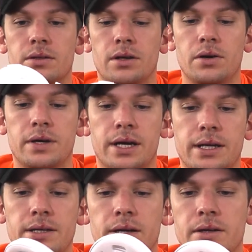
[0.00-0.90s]

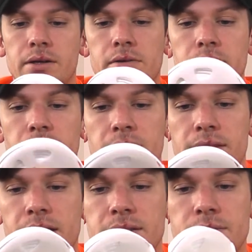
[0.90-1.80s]
Okay, I
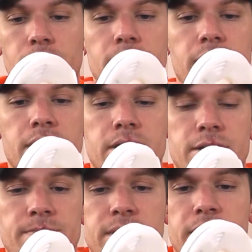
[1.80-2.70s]
think I see what we got
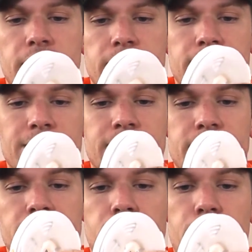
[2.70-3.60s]
here. Get
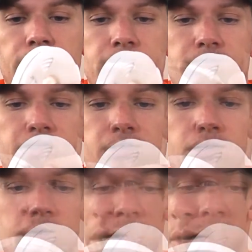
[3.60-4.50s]
this little bit of tape
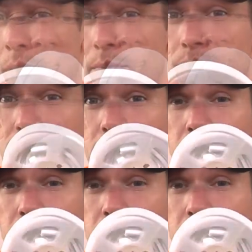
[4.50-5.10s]
off of here.